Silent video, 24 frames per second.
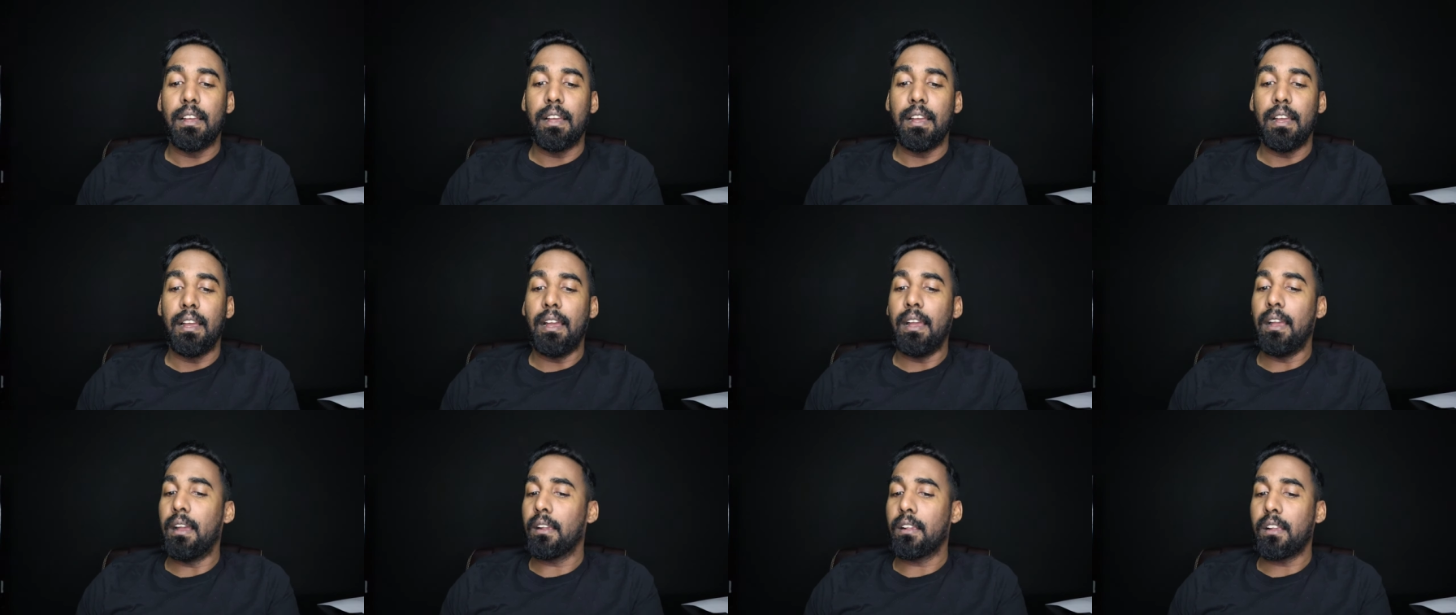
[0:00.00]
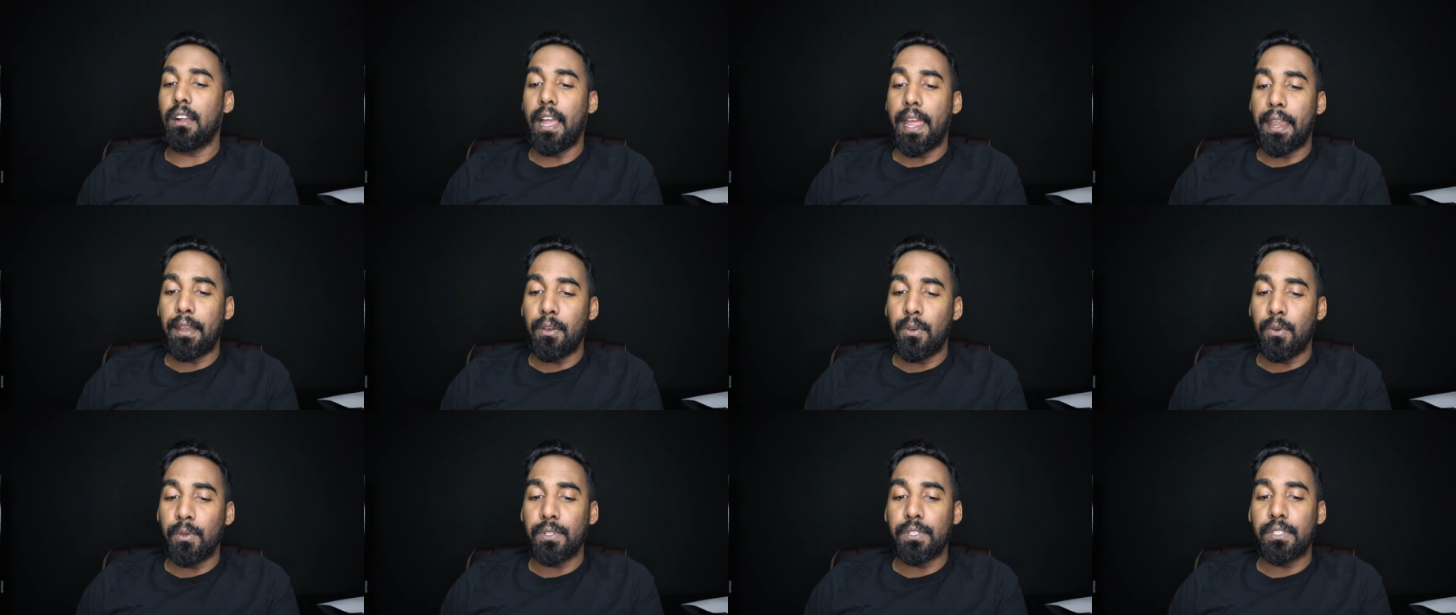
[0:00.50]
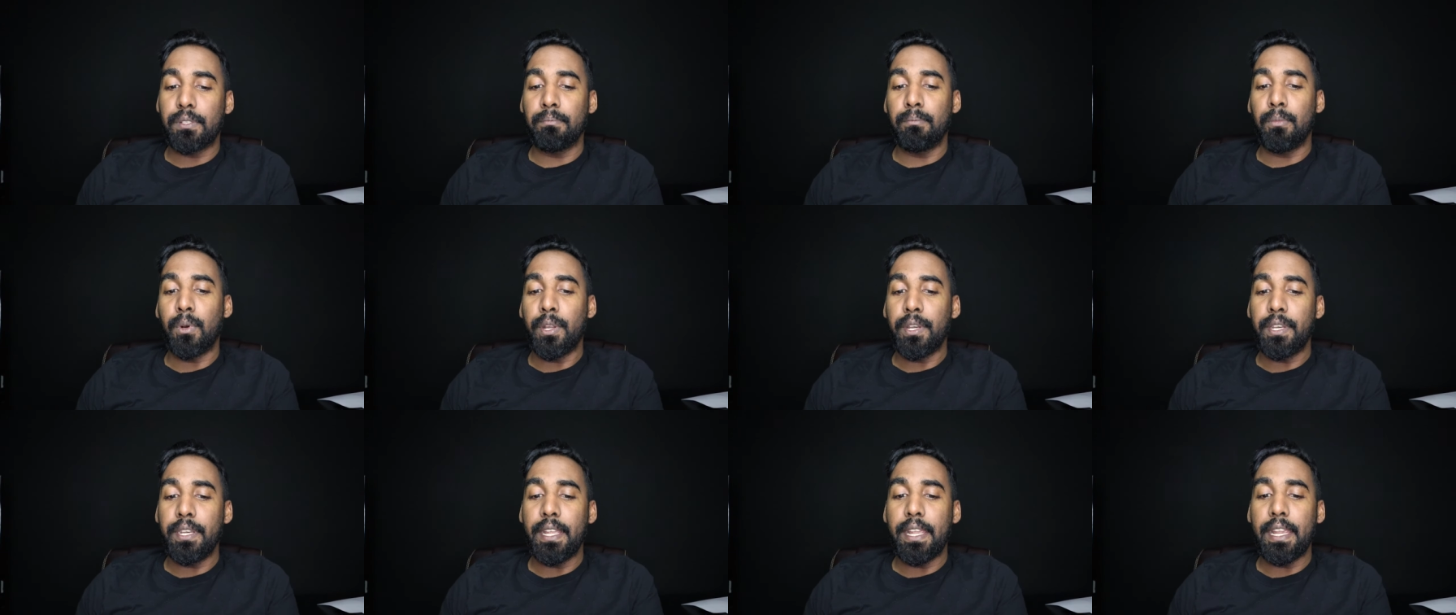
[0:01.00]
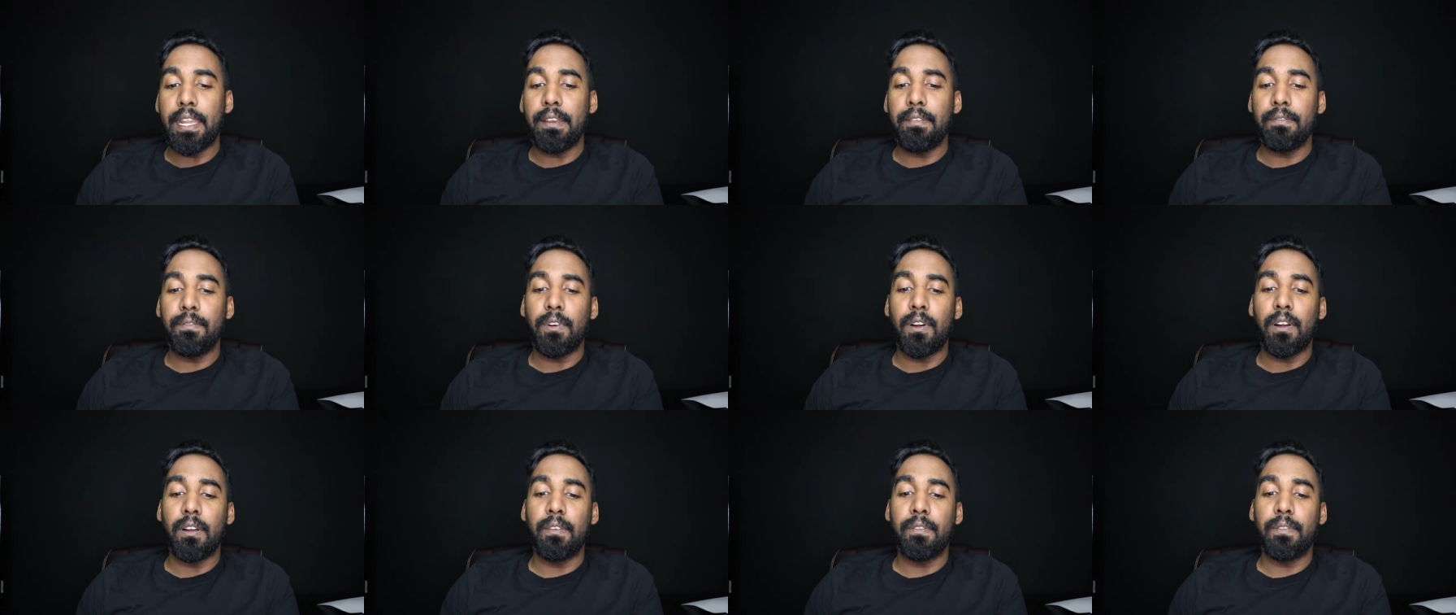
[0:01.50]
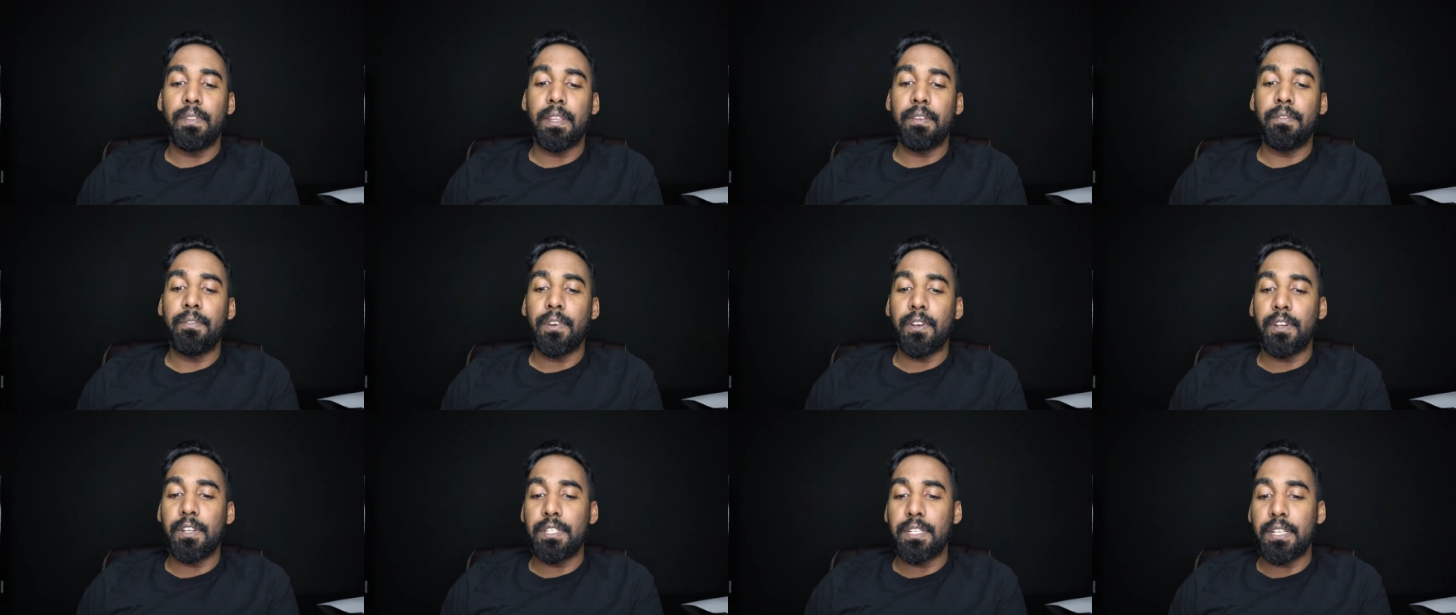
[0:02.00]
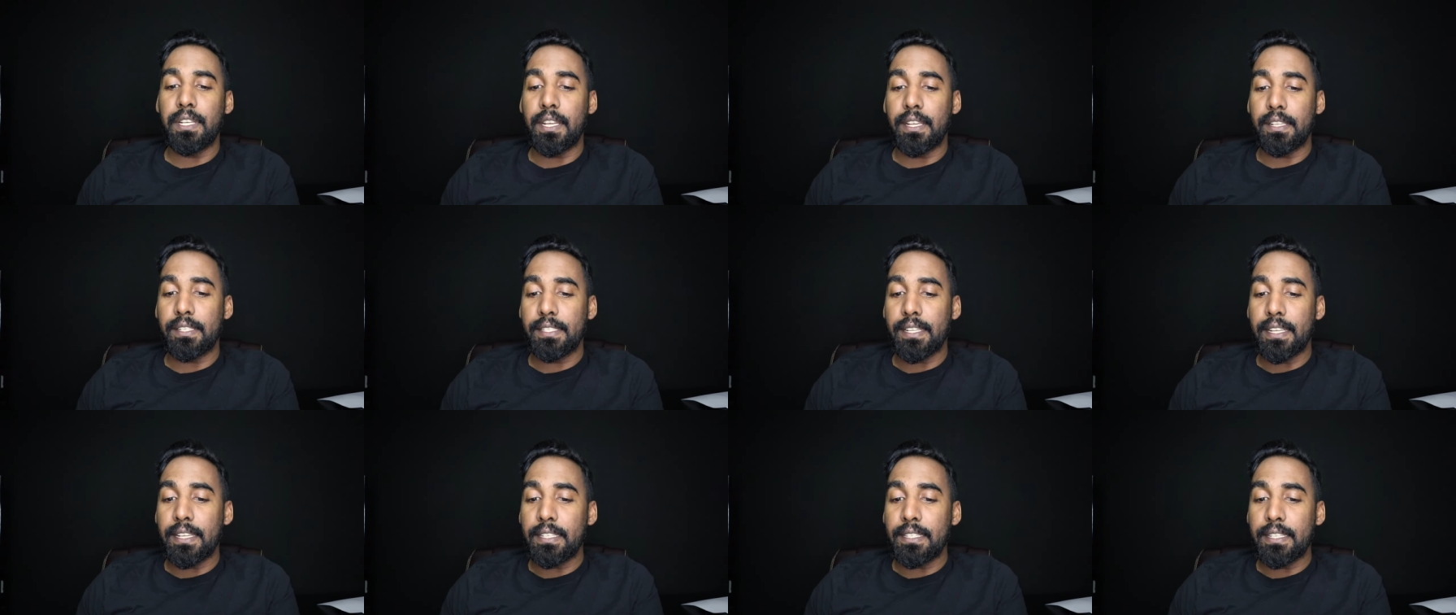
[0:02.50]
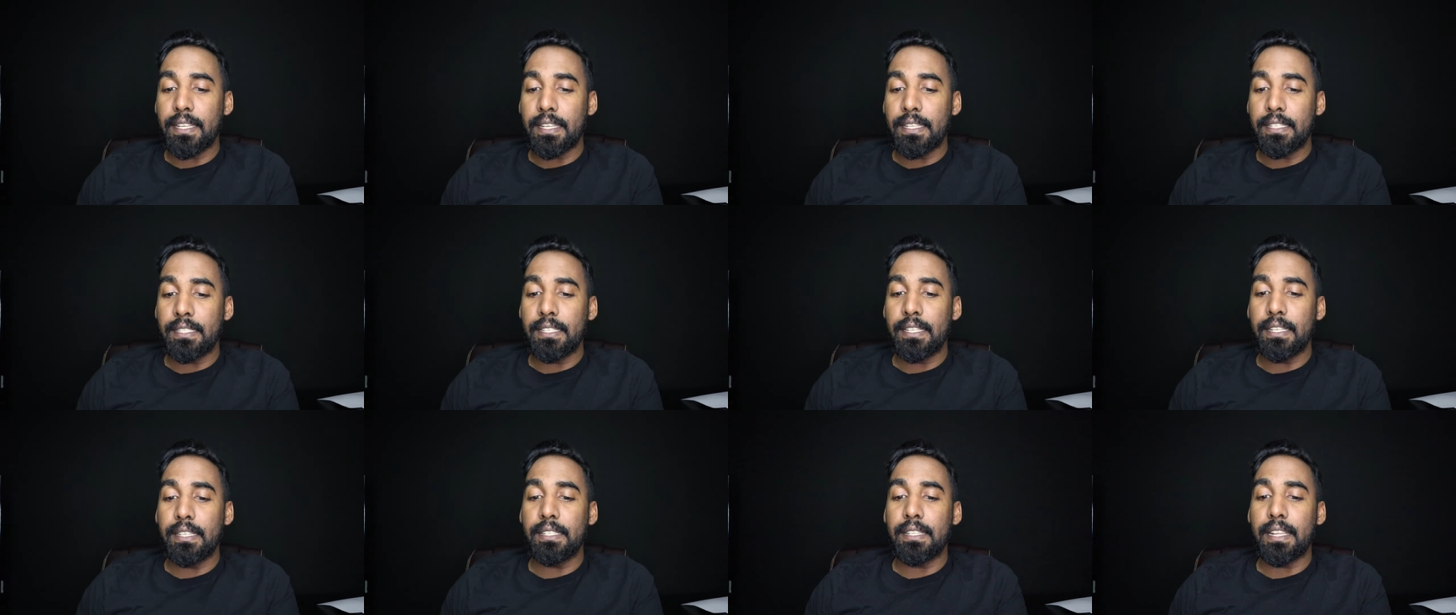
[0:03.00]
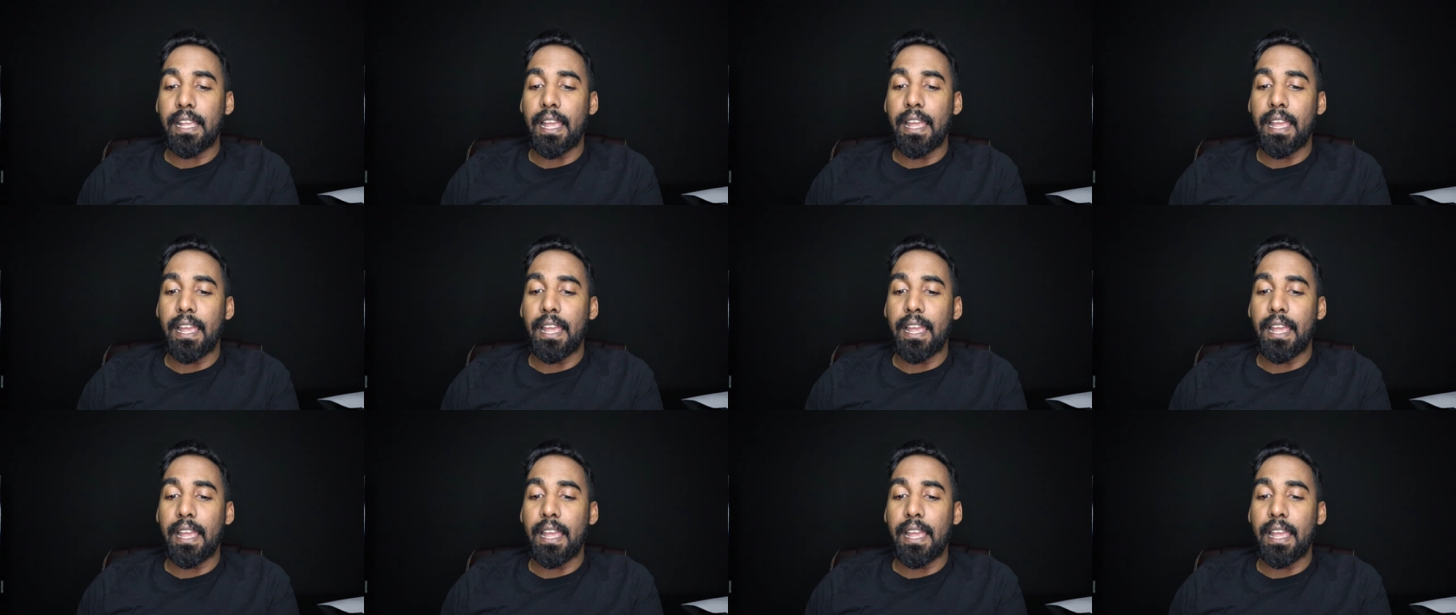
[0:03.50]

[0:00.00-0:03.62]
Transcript: uh, announced Monday involve the Virginia sentences